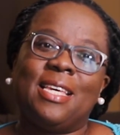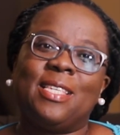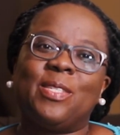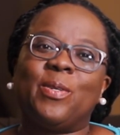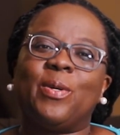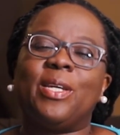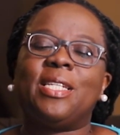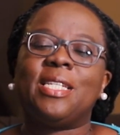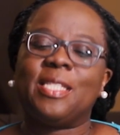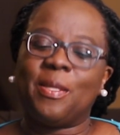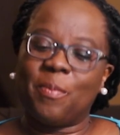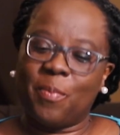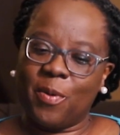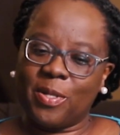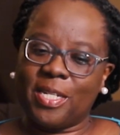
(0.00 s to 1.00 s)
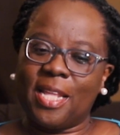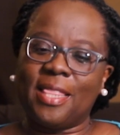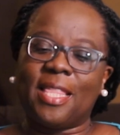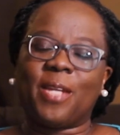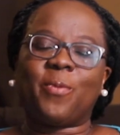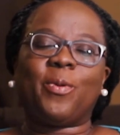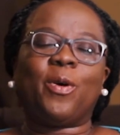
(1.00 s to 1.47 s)
So it is
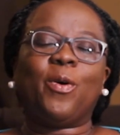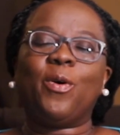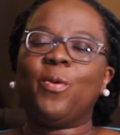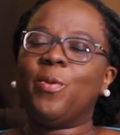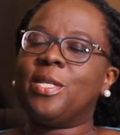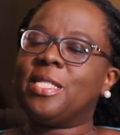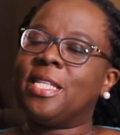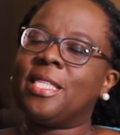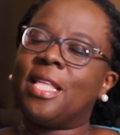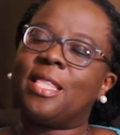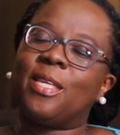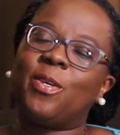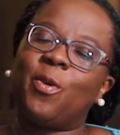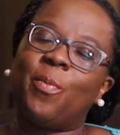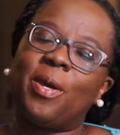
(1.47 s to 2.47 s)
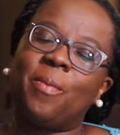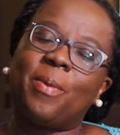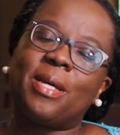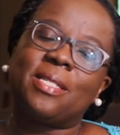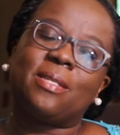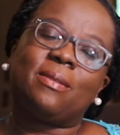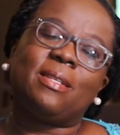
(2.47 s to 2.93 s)
important that we always think that the human
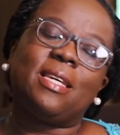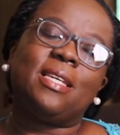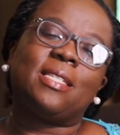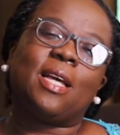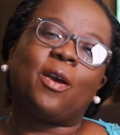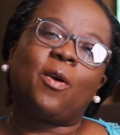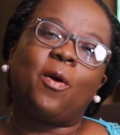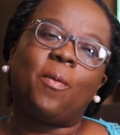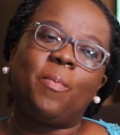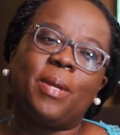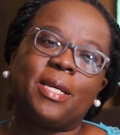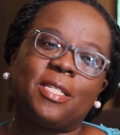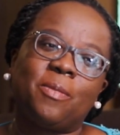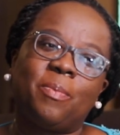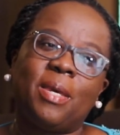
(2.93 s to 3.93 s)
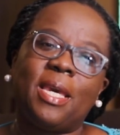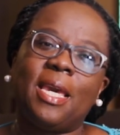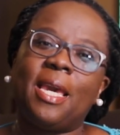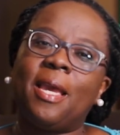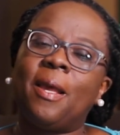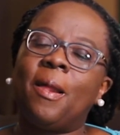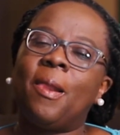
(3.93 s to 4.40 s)
person is a complex
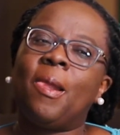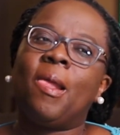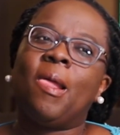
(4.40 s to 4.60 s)
being